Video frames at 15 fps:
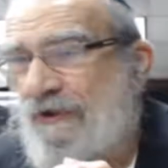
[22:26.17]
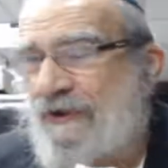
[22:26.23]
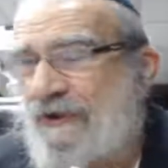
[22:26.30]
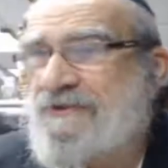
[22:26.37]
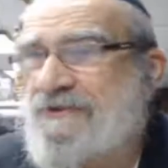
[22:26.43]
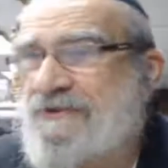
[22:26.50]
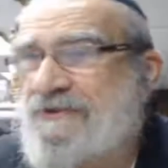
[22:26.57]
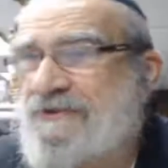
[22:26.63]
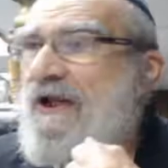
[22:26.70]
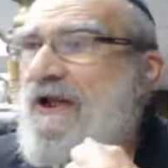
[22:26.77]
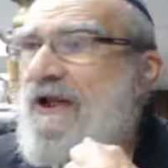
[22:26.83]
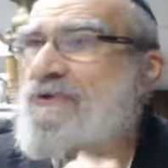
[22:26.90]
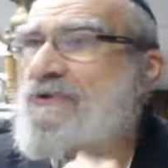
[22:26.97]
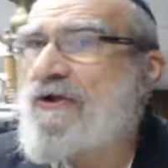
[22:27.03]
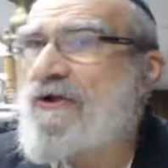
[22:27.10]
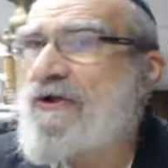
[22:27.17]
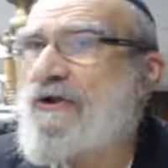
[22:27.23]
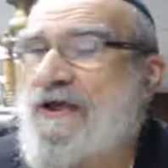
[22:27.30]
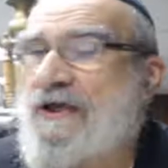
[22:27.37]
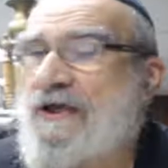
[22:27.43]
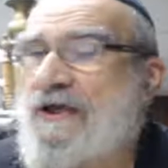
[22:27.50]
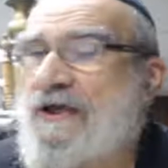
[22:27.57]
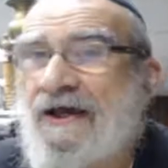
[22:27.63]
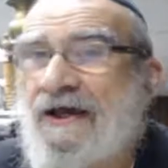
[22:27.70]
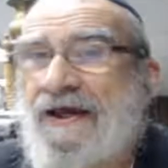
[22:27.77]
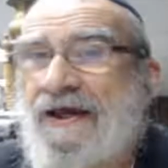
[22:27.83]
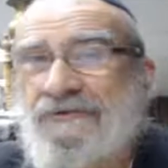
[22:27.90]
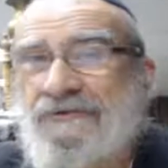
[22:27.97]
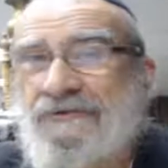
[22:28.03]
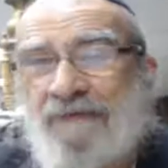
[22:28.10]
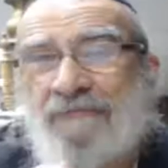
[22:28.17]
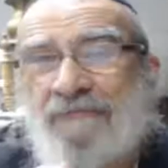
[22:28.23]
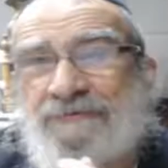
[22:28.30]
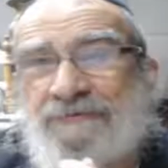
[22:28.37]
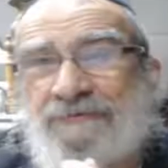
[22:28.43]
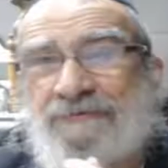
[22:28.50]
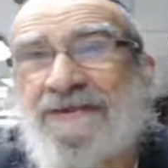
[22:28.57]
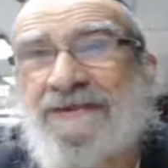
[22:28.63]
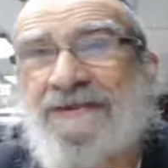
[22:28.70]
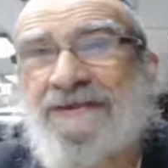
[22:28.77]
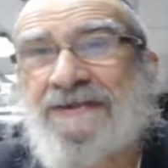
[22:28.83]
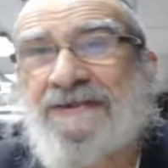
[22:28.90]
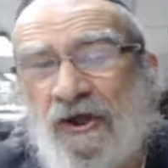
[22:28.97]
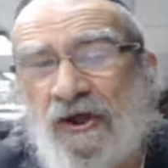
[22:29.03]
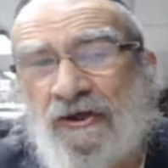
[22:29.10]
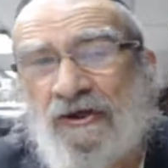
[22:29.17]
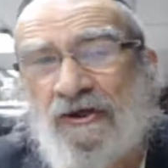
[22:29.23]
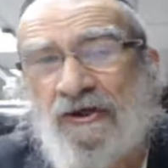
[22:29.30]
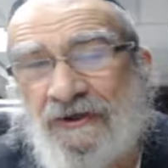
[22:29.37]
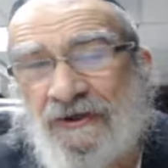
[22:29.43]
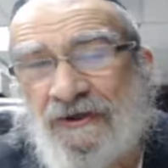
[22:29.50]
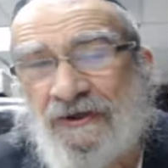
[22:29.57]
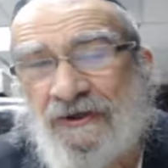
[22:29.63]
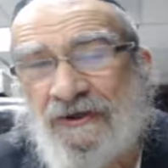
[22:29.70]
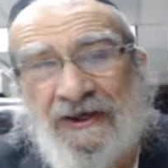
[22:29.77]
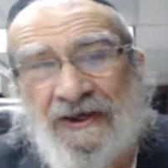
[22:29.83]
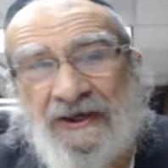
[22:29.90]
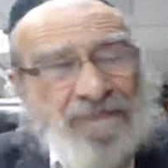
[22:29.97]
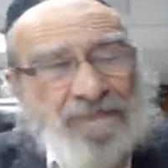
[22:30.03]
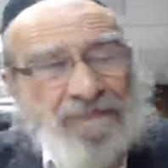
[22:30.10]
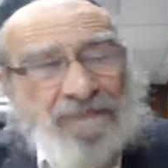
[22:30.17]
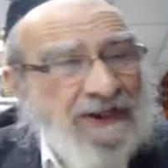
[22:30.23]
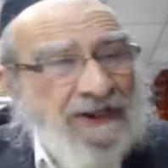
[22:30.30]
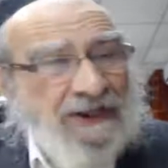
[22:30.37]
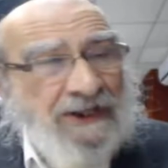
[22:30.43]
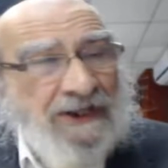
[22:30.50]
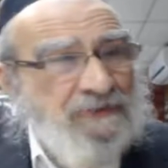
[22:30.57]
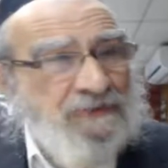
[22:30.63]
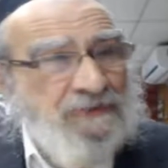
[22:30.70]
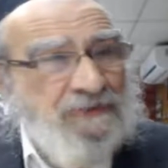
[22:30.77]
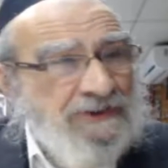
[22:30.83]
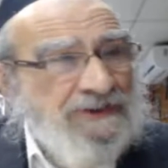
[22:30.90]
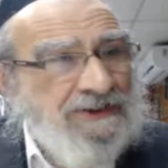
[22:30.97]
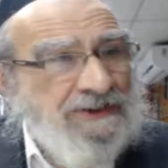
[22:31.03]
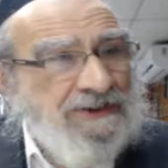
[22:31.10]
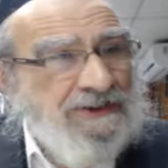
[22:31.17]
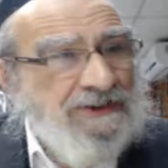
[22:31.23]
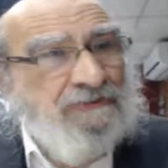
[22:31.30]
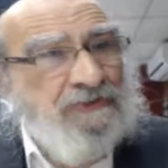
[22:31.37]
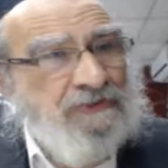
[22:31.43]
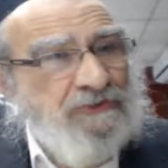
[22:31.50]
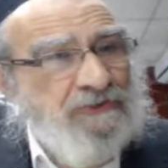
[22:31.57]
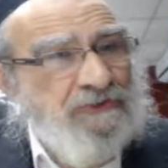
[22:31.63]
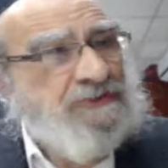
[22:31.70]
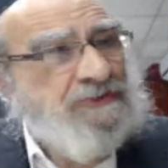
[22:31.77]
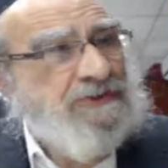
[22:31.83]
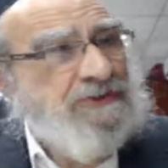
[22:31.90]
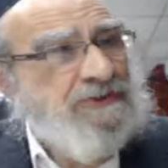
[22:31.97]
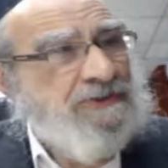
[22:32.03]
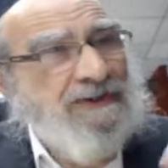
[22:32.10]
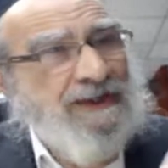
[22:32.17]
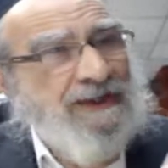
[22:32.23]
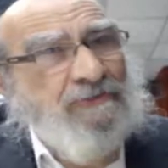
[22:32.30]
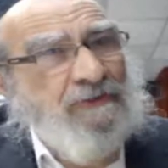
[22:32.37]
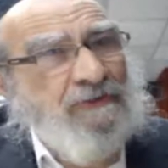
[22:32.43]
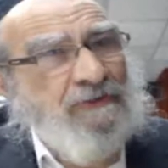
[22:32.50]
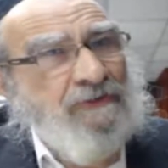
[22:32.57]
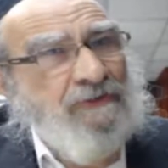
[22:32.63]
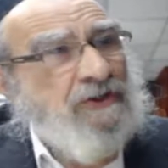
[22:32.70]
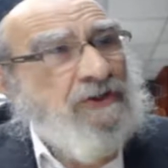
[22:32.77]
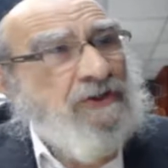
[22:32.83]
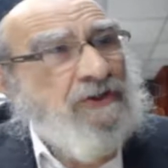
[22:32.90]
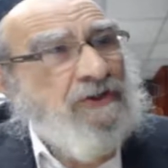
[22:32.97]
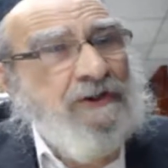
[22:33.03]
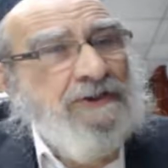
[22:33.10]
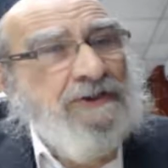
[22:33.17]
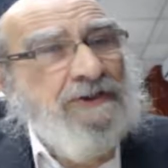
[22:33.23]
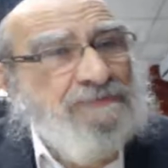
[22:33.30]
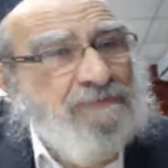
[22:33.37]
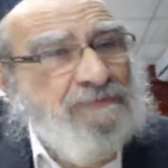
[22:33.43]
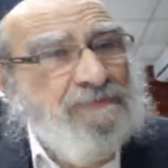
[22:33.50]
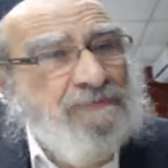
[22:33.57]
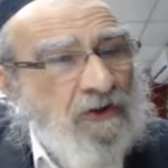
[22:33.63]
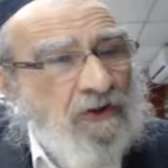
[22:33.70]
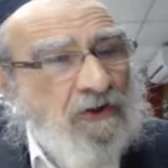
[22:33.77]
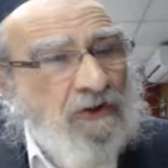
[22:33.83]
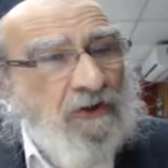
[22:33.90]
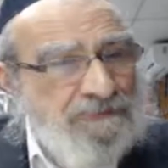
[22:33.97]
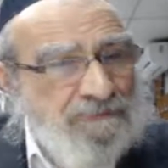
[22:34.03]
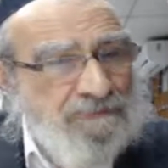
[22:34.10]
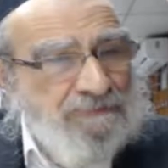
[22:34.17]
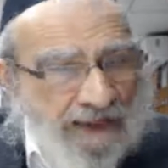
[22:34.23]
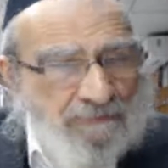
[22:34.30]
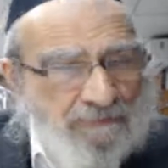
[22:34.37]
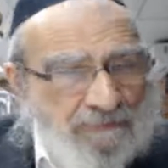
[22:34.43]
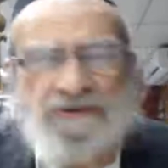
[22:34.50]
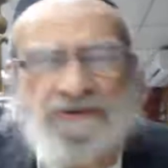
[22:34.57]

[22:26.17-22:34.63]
is in from Hasoga. So the Rebbe explains Hasoga pertains to this reduced level where it is the oil that's mislavish